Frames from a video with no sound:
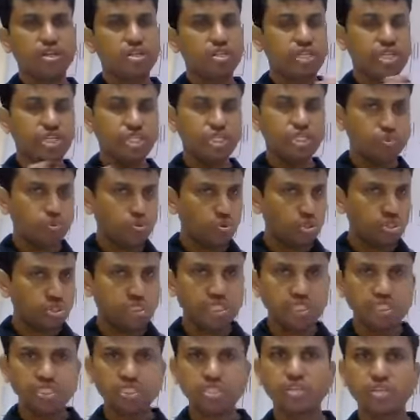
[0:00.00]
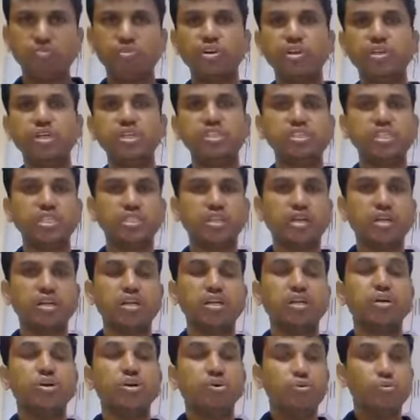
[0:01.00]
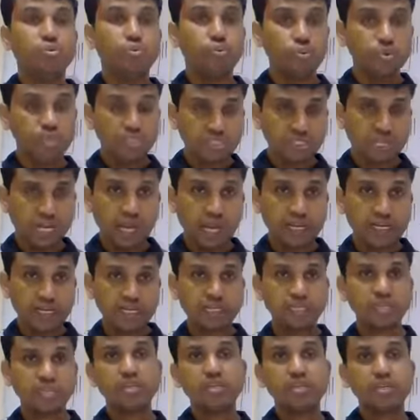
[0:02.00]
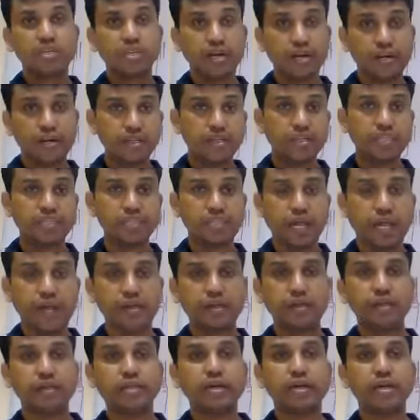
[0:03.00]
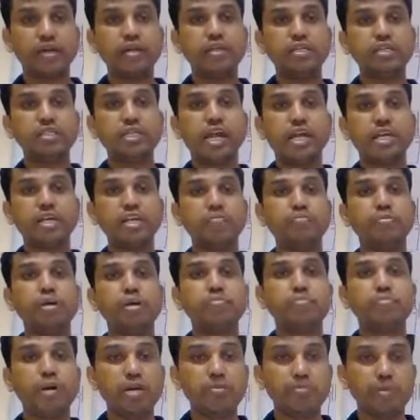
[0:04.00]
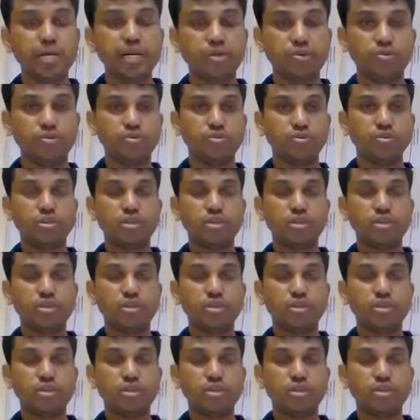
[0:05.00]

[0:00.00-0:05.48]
There is no change in the voltage signal. Who is lagging? Current is lagging. Current is lagging by pi by 2.